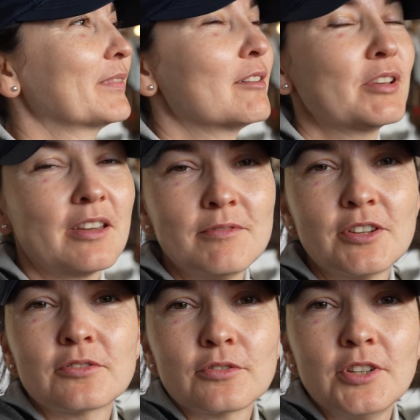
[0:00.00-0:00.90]
We came
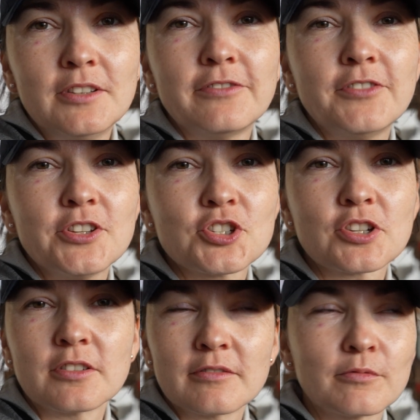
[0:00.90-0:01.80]
here to eat fish,
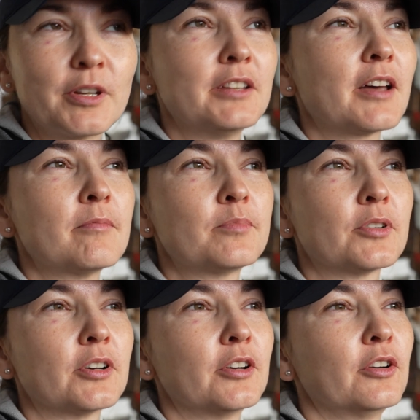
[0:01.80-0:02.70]
and we end up
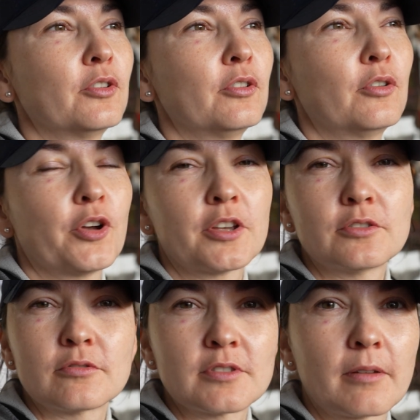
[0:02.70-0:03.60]
going
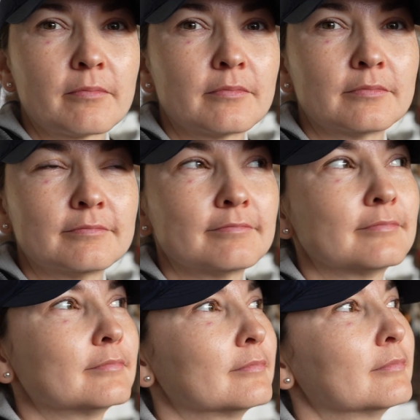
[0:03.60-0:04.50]
into some
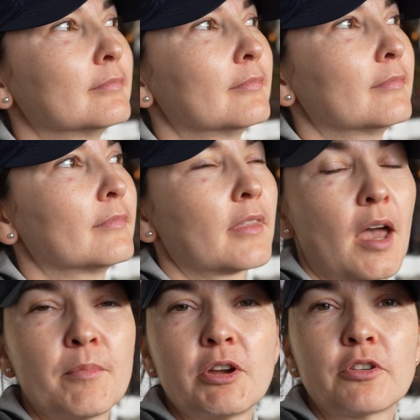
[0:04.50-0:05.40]

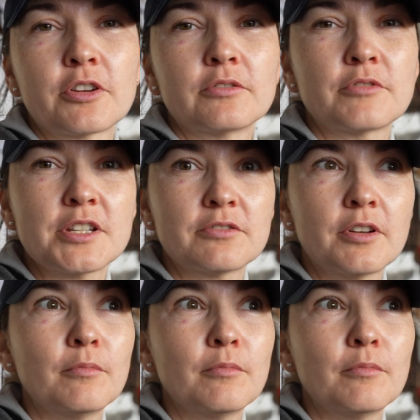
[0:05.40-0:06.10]
American restaurant.